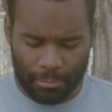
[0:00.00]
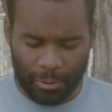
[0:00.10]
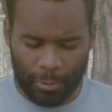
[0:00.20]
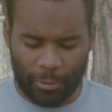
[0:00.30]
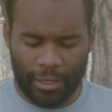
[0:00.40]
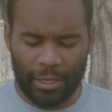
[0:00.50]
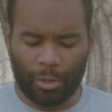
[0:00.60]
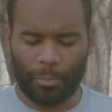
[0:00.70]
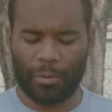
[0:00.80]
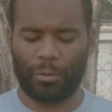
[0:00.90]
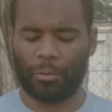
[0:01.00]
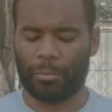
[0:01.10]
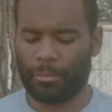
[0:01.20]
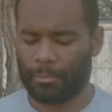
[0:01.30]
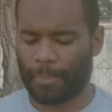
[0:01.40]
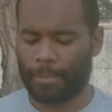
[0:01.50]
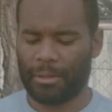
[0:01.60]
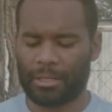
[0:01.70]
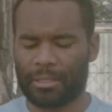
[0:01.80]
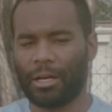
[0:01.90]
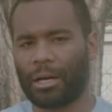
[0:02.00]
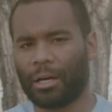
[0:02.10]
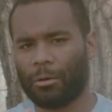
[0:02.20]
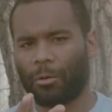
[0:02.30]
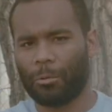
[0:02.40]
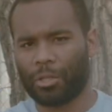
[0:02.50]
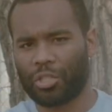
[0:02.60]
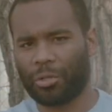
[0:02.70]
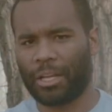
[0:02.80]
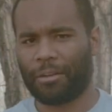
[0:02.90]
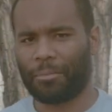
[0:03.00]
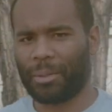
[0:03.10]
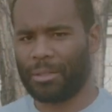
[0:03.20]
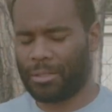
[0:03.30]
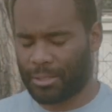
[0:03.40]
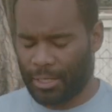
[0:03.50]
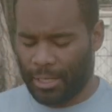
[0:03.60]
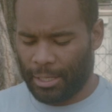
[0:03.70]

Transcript: but we want to help you because God wants you to have peace.